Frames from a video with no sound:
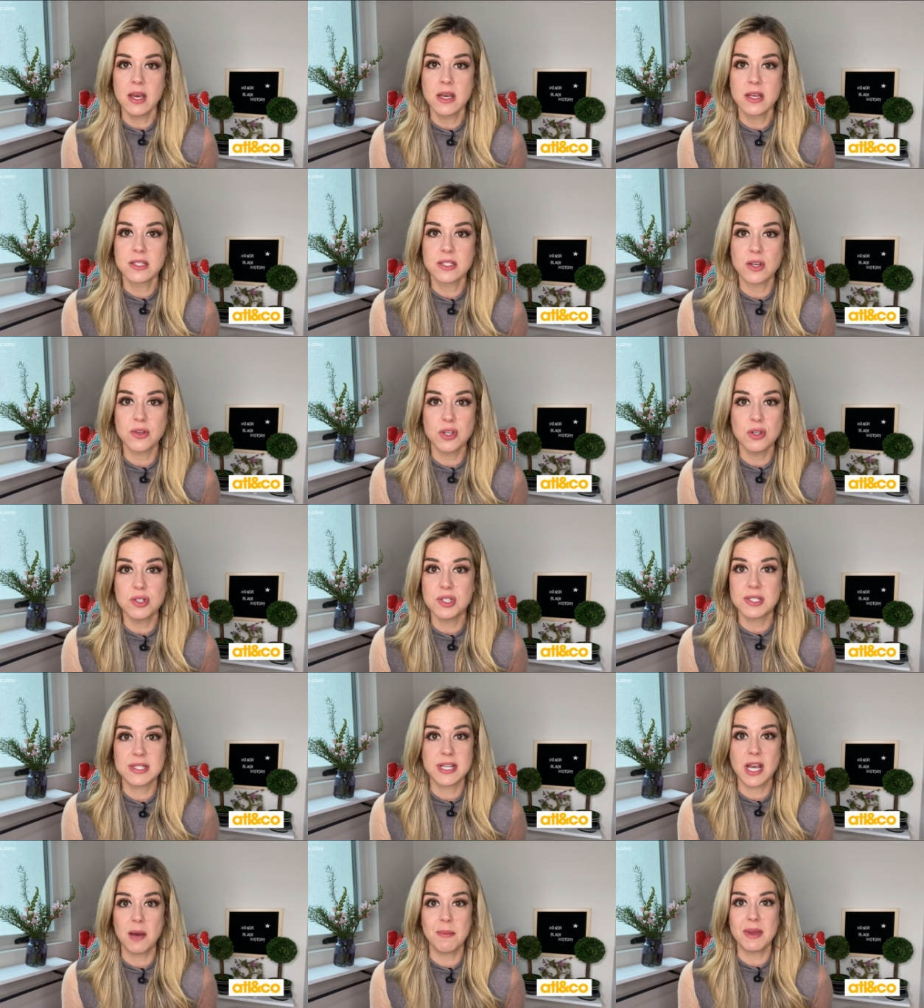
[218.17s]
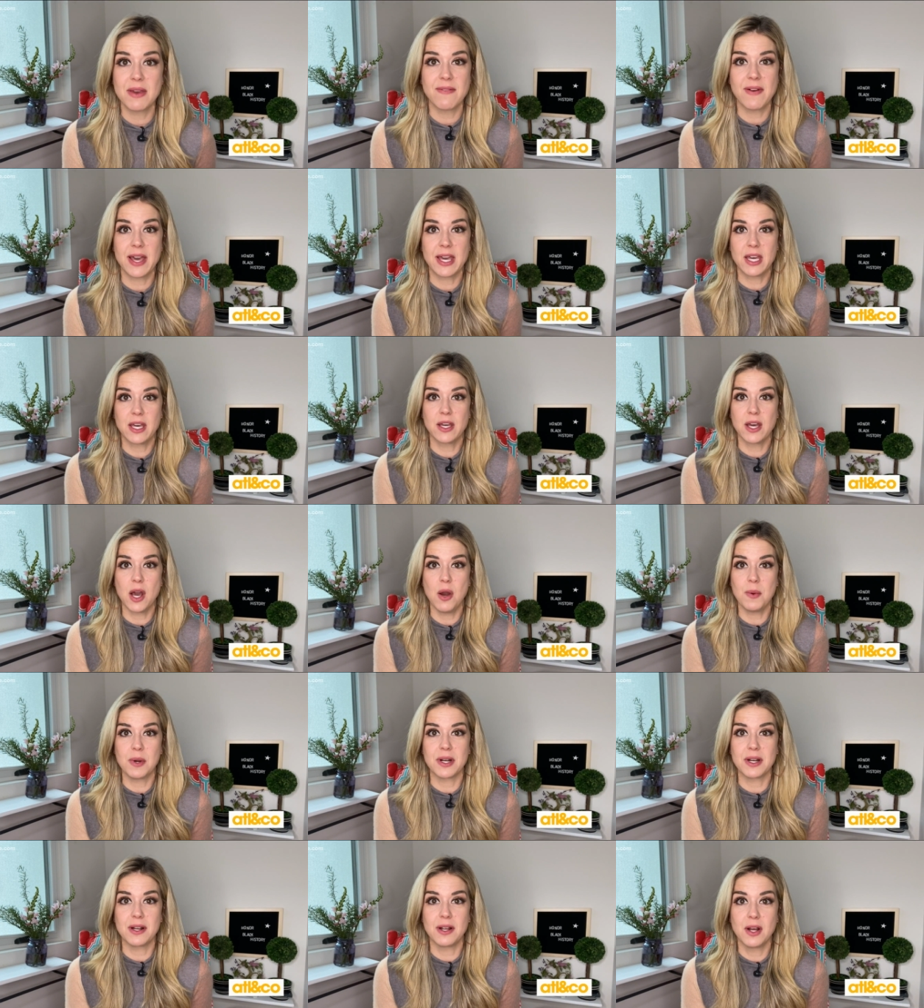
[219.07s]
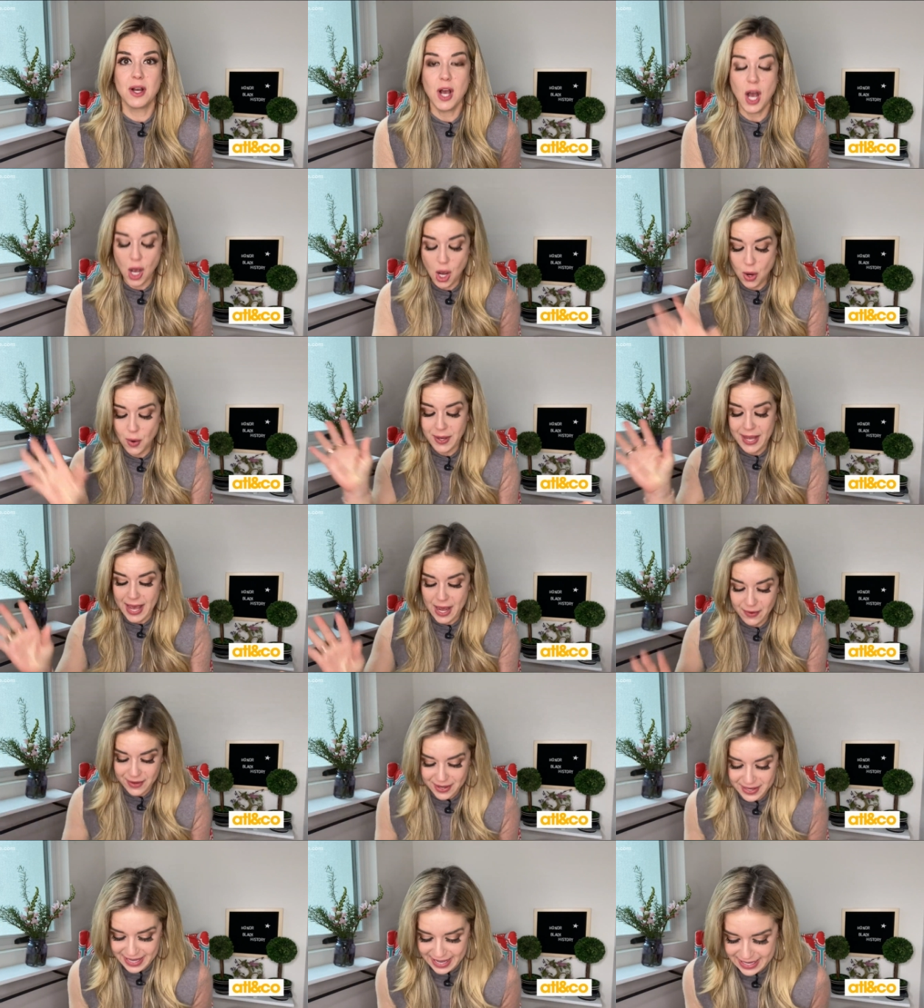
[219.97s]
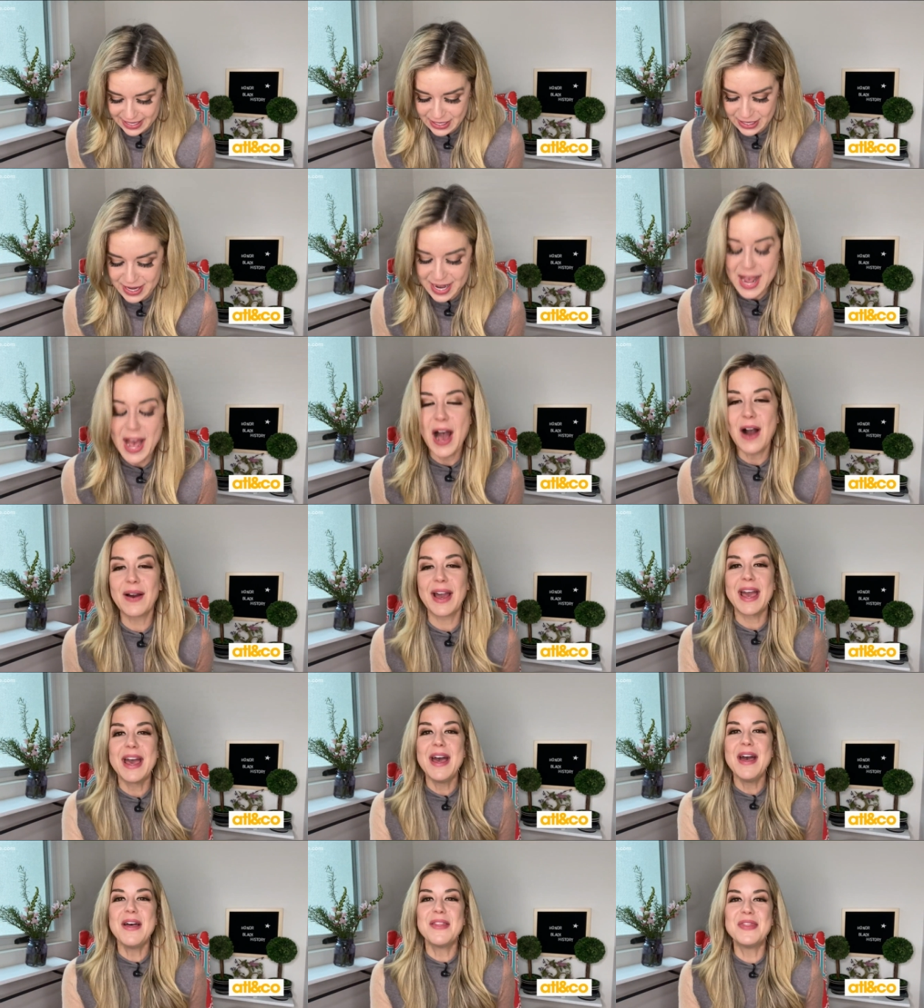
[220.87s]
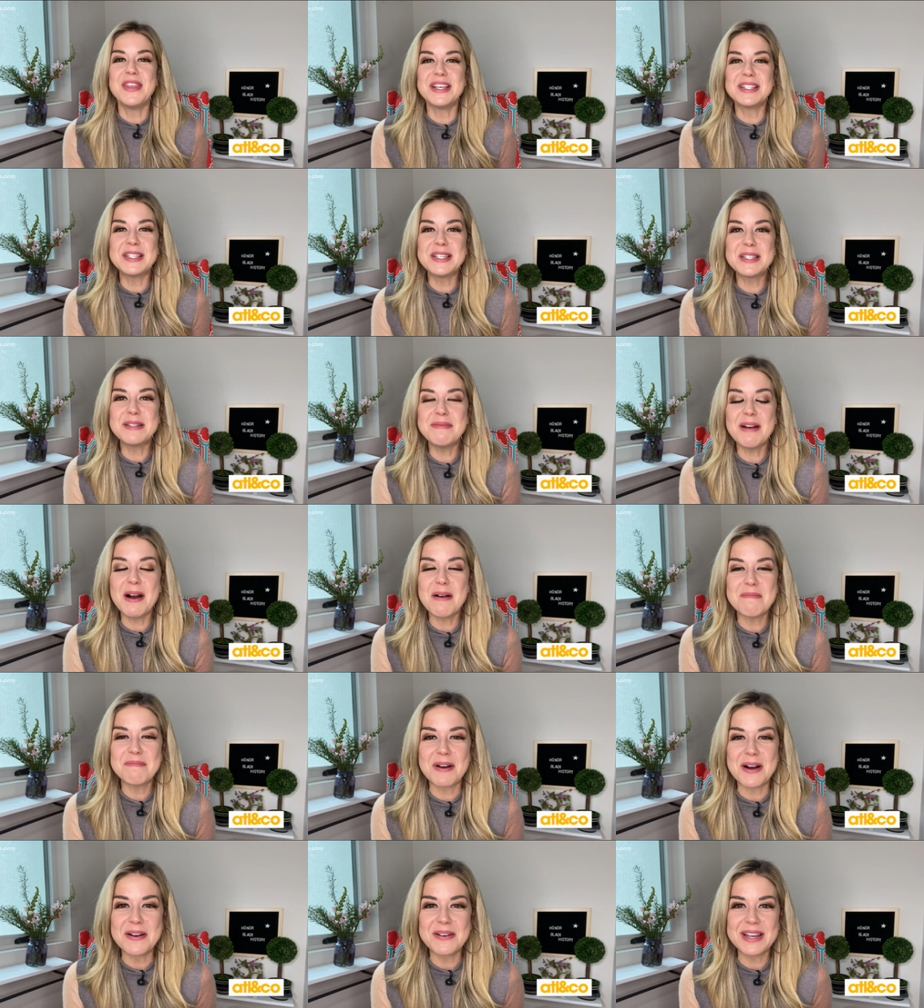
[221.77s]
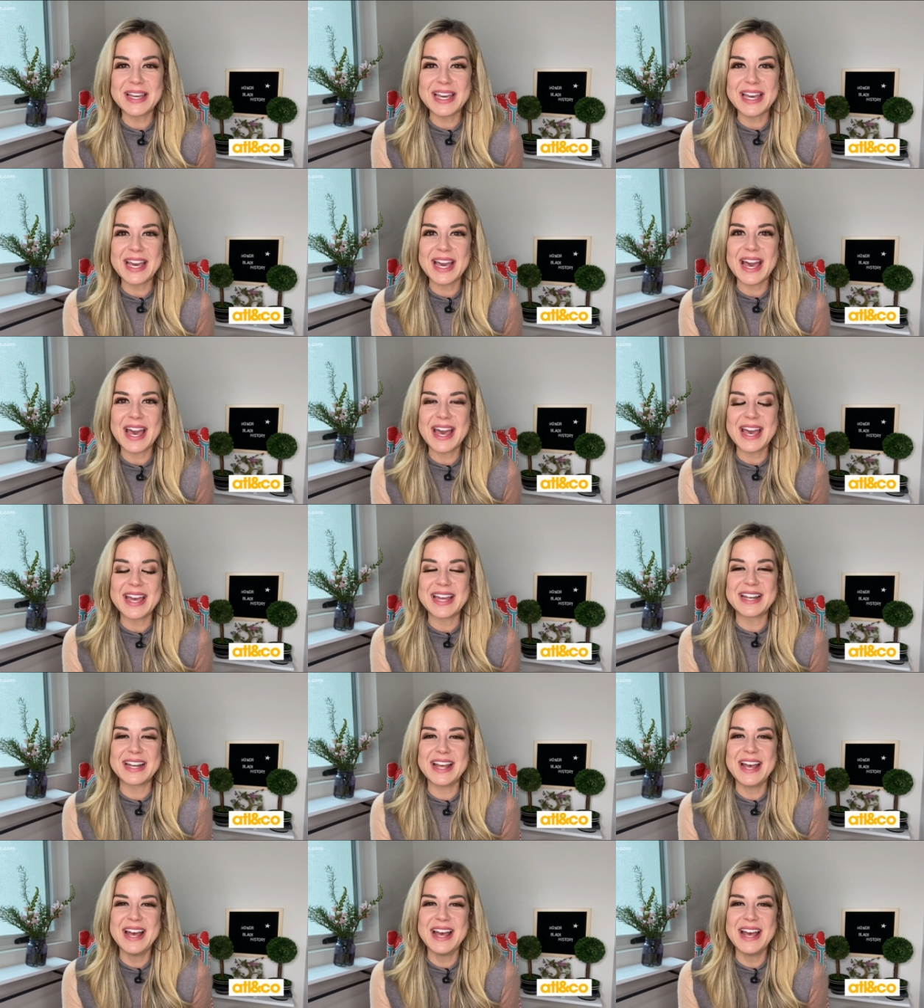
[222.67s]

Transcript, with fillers: So we you just tell me if I can go or not. Oh, this delay. Oh, okay, okay, this delay. Okay. This is about bogey and.